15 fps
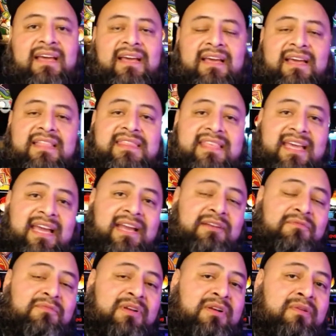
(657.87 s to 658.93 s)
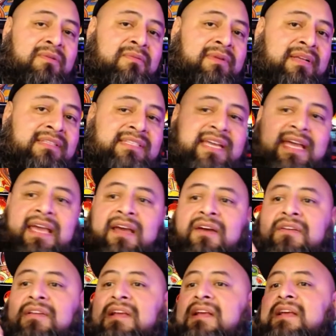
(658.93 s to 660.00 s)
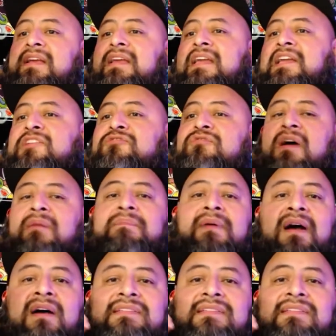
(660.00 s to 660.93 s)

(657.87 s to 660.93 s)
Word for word: And then we go around town and drop off